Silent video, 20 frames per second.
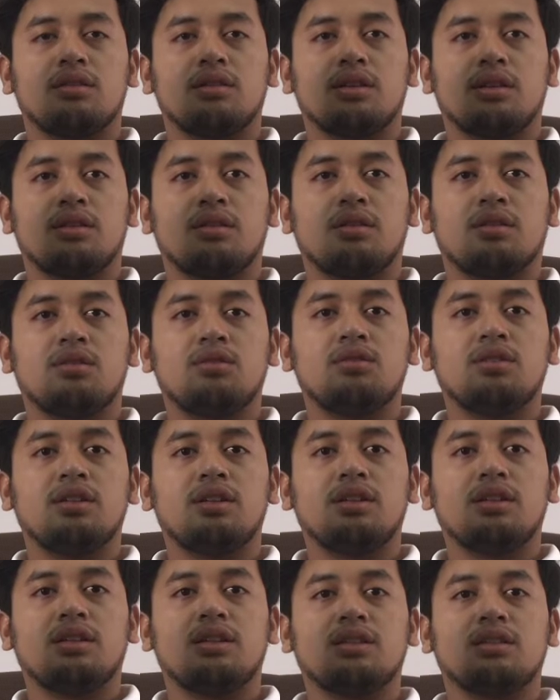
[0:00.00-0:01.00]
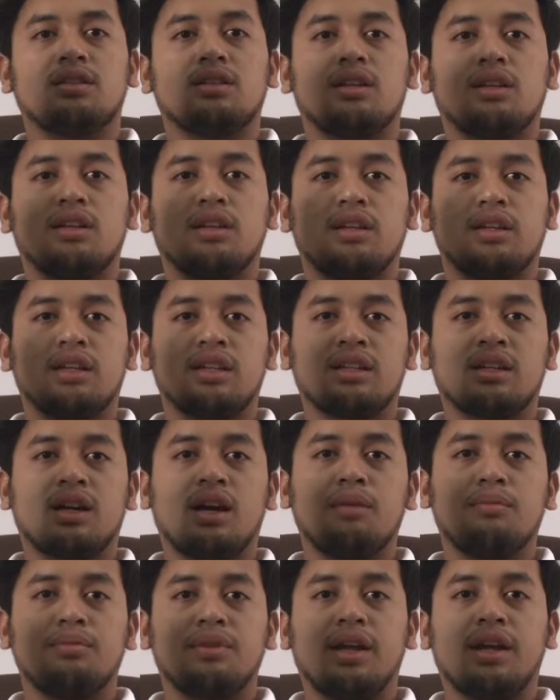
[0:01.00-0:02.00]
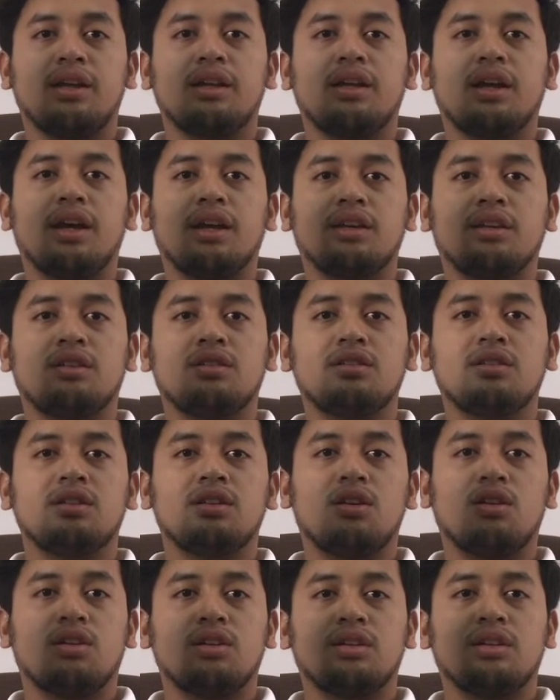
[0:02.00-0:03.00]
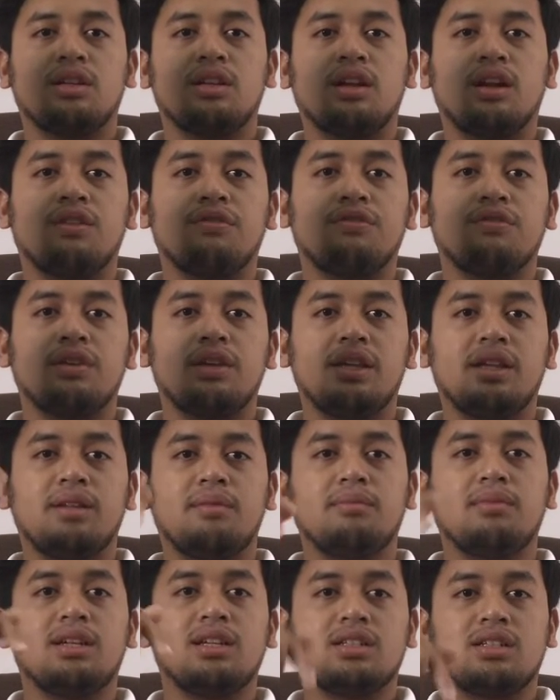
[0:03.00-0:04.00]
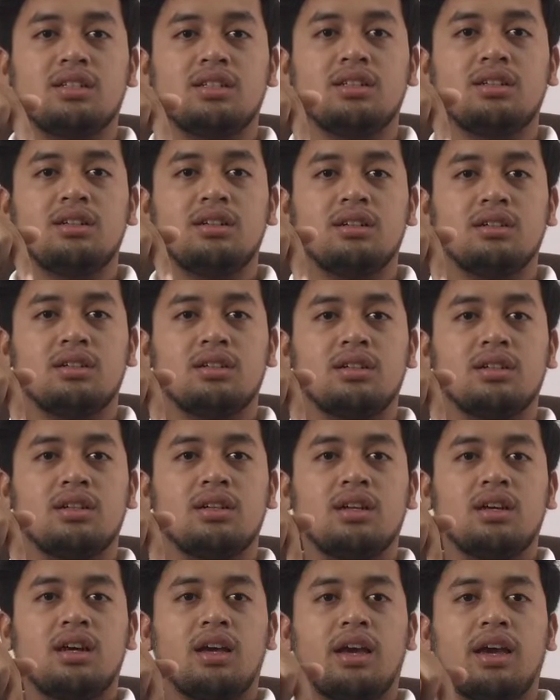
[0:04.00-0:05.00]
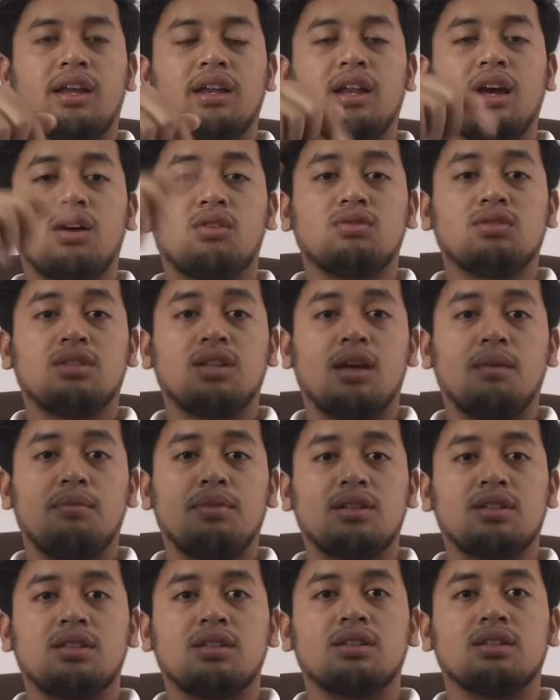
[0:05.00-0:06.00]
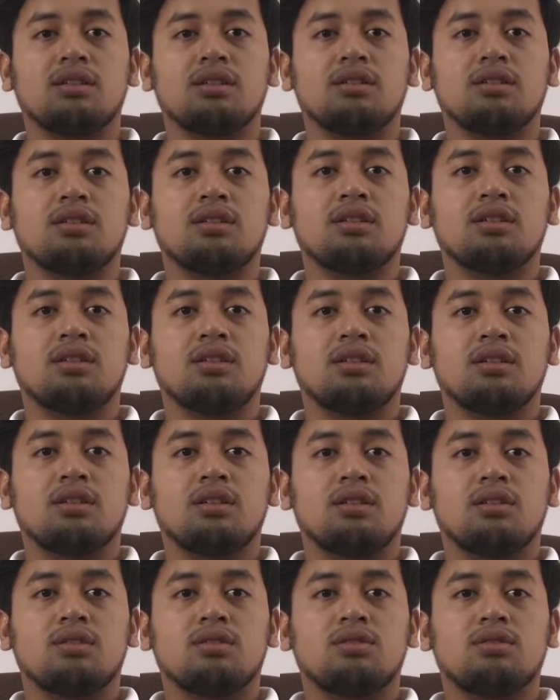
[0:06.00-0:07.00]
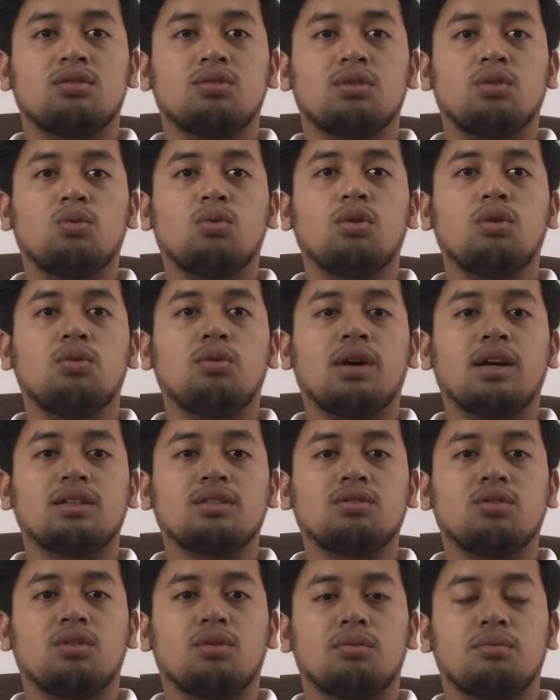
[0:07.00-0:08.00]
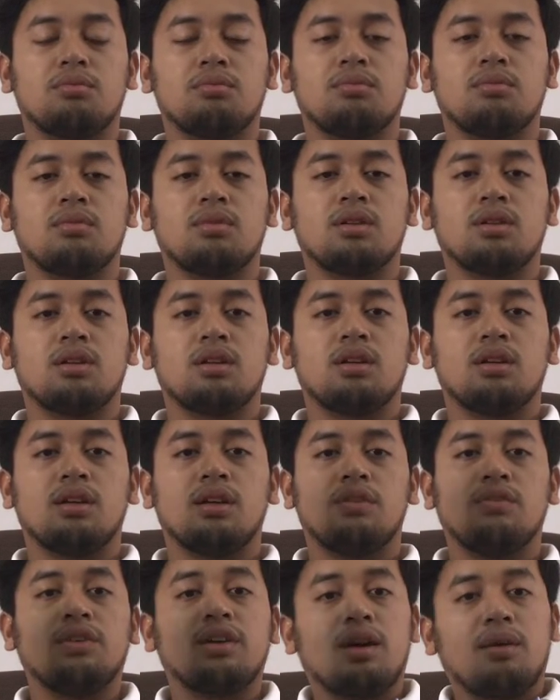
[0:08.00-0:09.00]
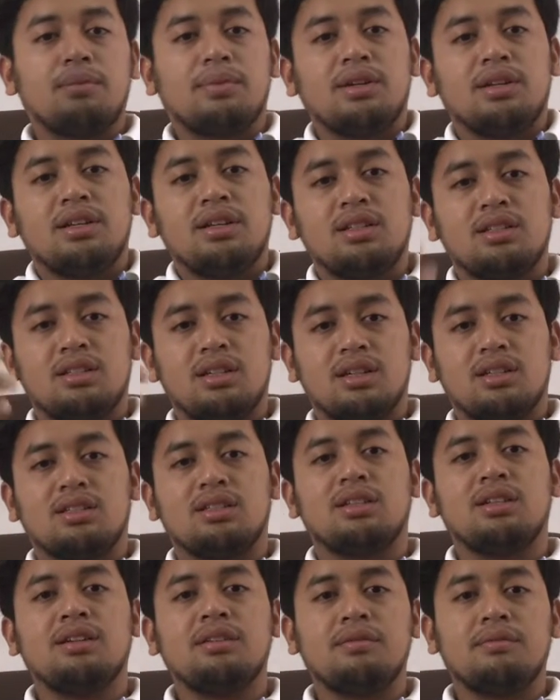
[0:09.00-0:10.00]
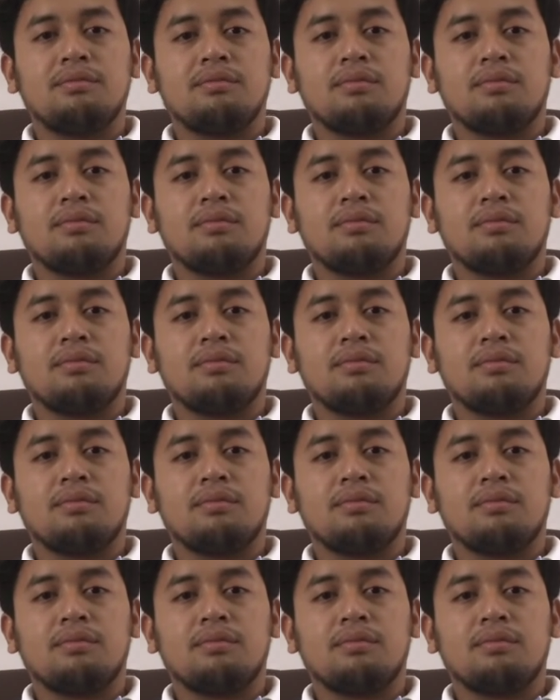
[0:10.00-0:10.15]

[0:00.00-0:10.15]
included is income that accrued or derived in Malaysia and outside Malaysia. So the worldwide scope. If the company is resident,